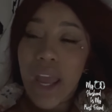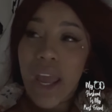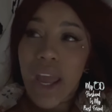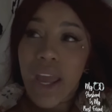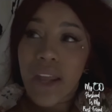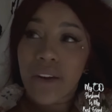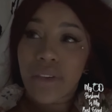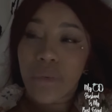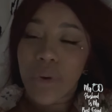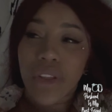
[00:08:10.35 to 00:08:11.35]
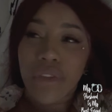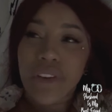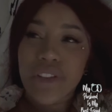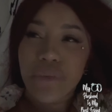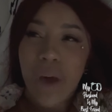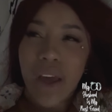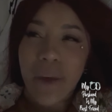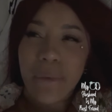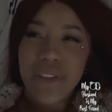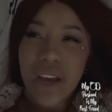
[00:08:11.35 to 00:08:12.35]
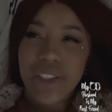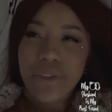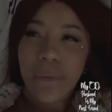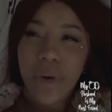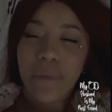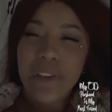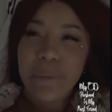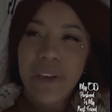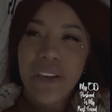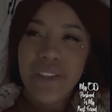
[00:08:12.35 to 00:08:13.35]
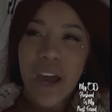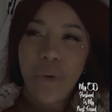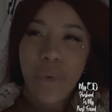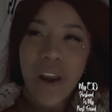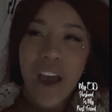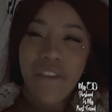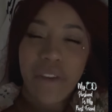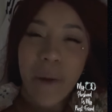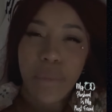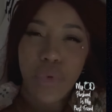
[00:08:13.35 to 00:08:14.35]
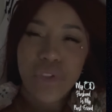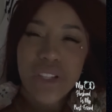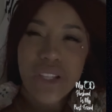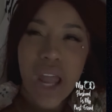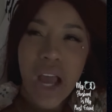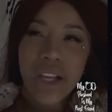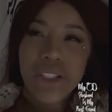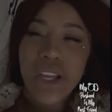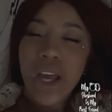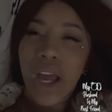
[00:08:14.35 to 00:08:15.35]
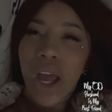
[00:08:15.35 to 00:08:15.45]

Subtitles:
And one of the reasons why I get massages from her is because I don't want to have fibrosis lines.